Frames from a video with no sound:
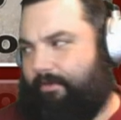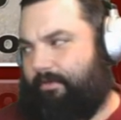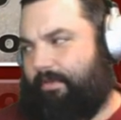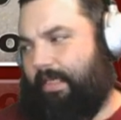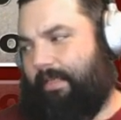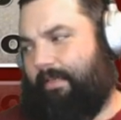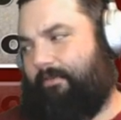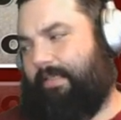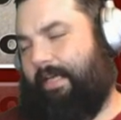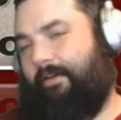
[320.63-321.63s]
So check
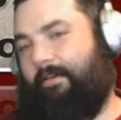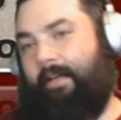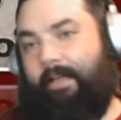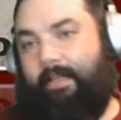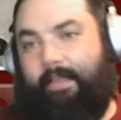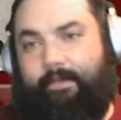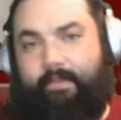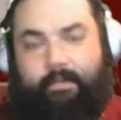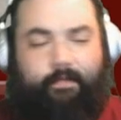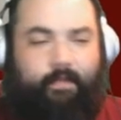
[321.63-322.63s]
those out. Leave us
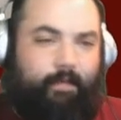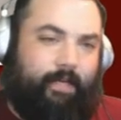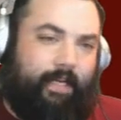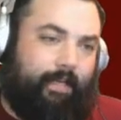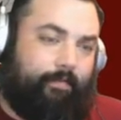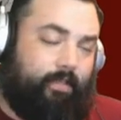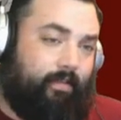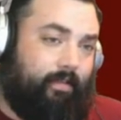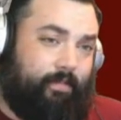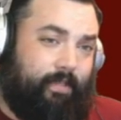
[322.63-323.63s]
some feedback. Give us a
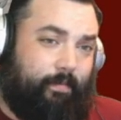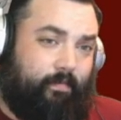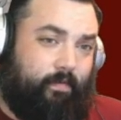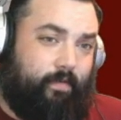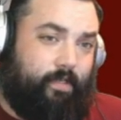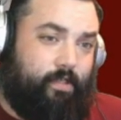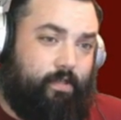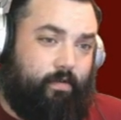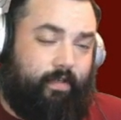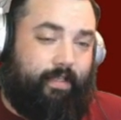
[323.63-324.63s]
thumbs up if you
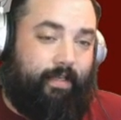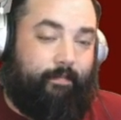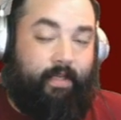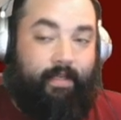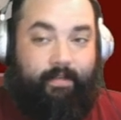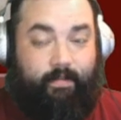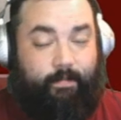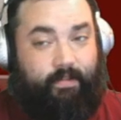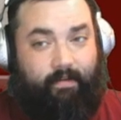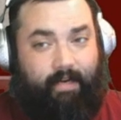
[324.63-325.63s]
enjoyed them.
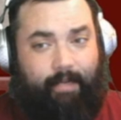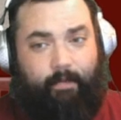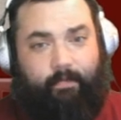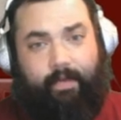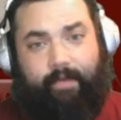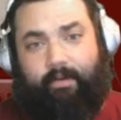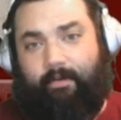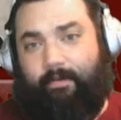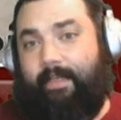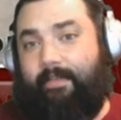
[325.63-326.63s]
Subscribe if you haven't
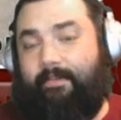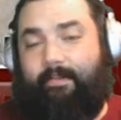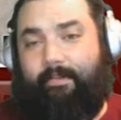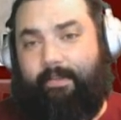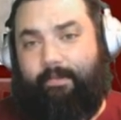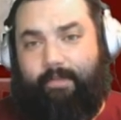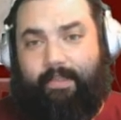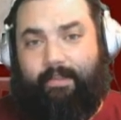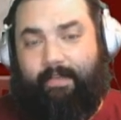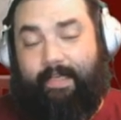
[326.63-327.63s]
already so you get
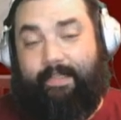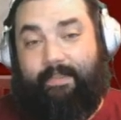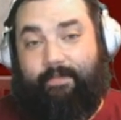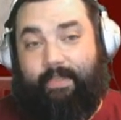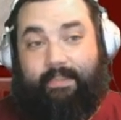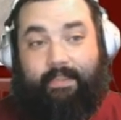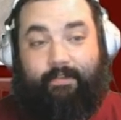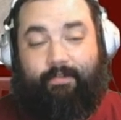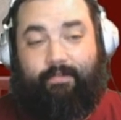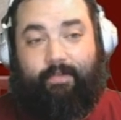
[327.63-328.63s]
the latest investing
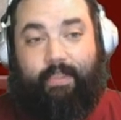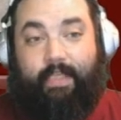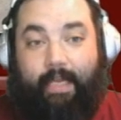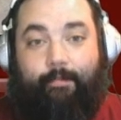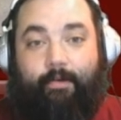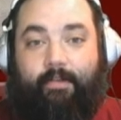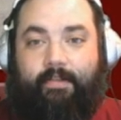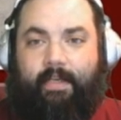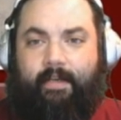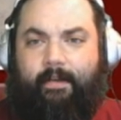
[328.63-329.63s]
news for gamers.
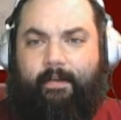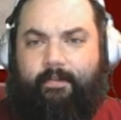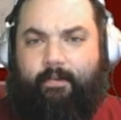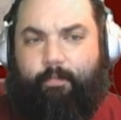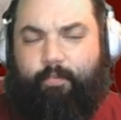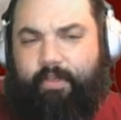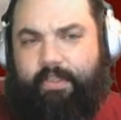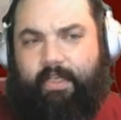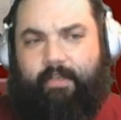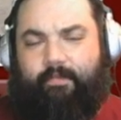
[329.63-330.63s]
So
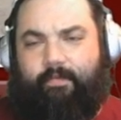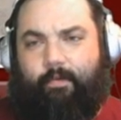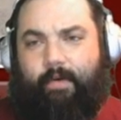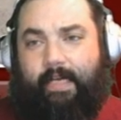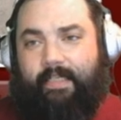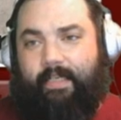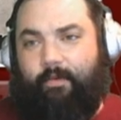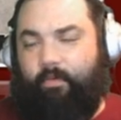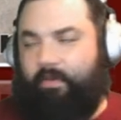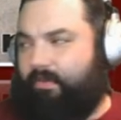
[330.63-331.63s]
appreciate you for
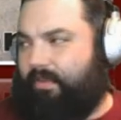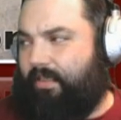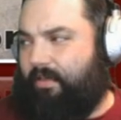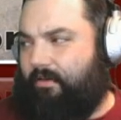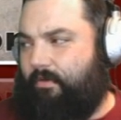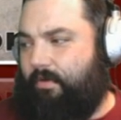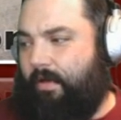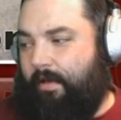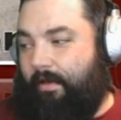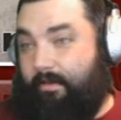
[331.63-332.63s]
watching. We'll see you
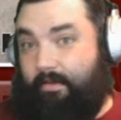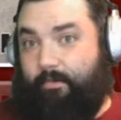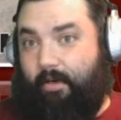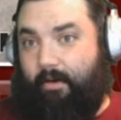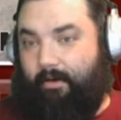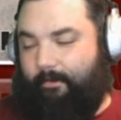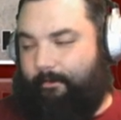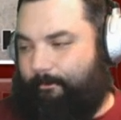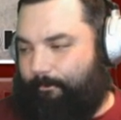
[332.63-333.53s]
tomorrow.